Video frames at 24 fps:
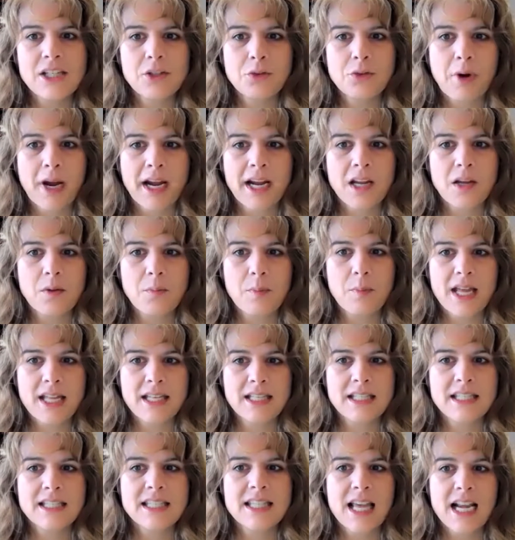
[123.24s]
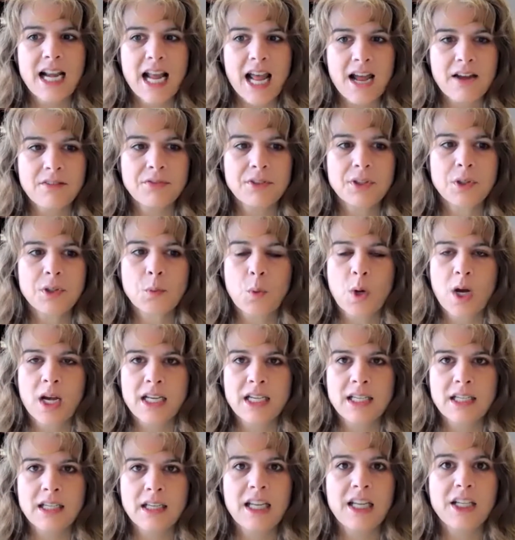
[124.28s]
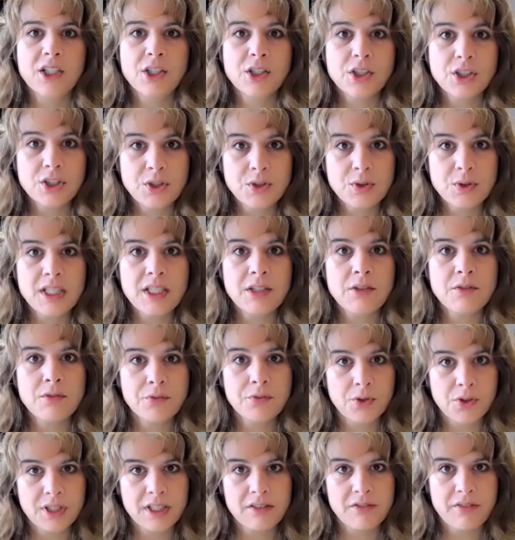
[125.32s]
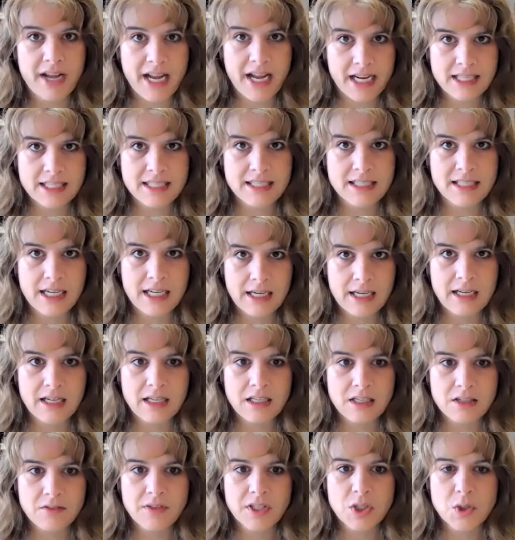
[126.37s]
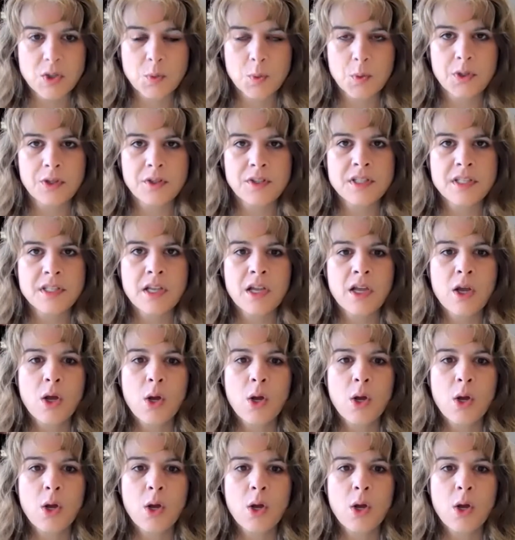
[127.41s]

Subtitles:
recommends that everyone, including fully vaccinated individuals,